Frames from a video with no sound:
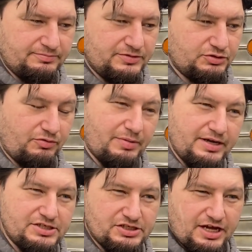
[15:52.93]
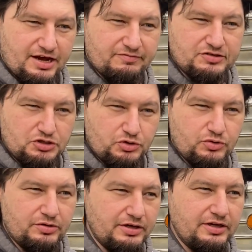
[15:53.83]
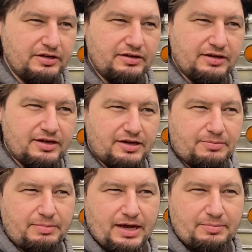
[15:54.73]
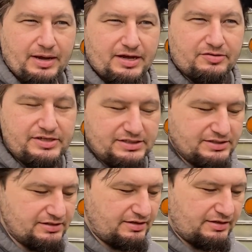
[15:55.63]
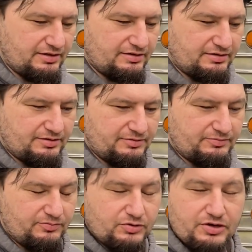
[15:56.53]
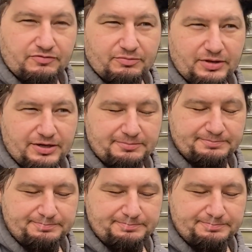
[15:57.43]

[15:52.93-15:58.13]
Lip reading: So we might just have two bad batteries, and we'll go from there.